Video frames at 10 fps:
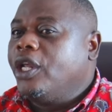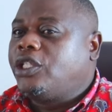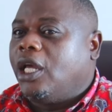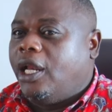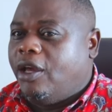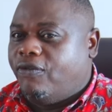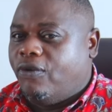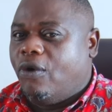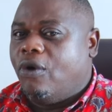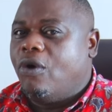reach a
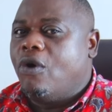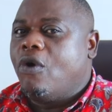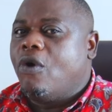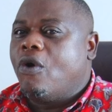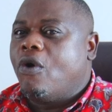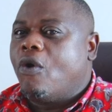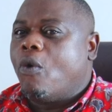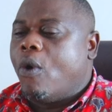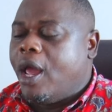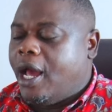level
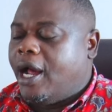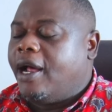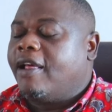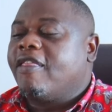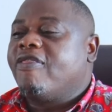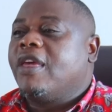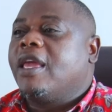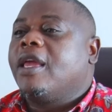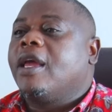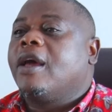where they
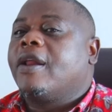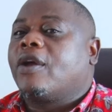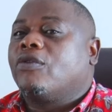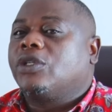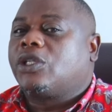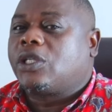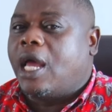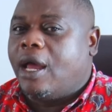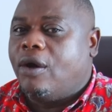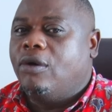
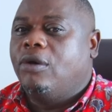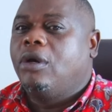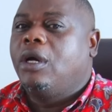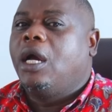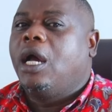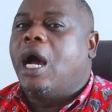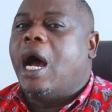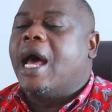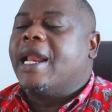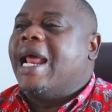reconcile
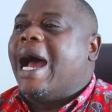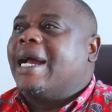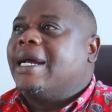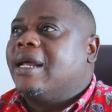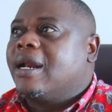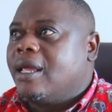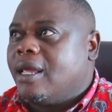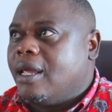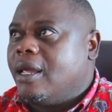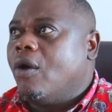and
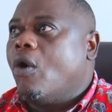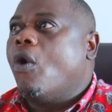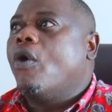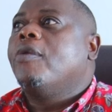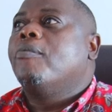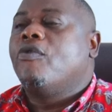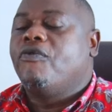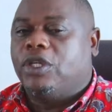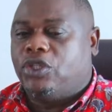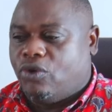agree on
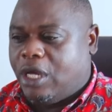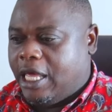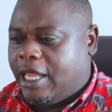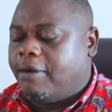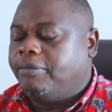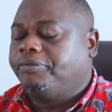moving together.